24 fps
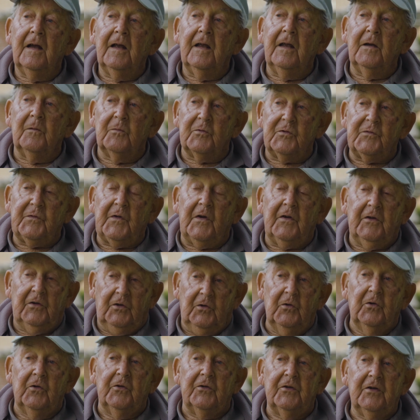It was very
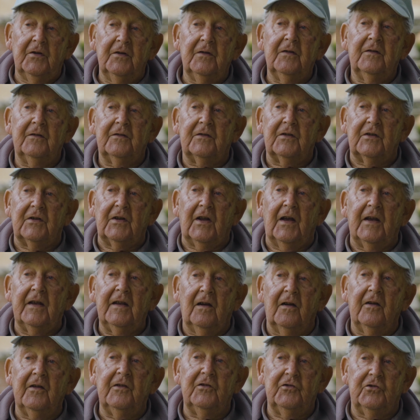good today,
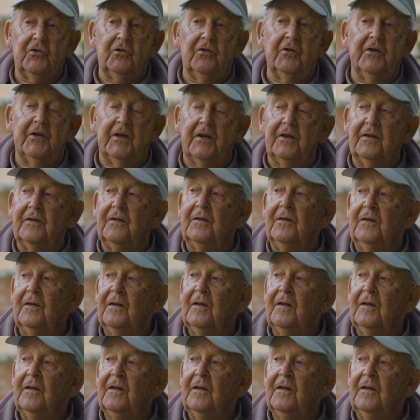I enjoyed it.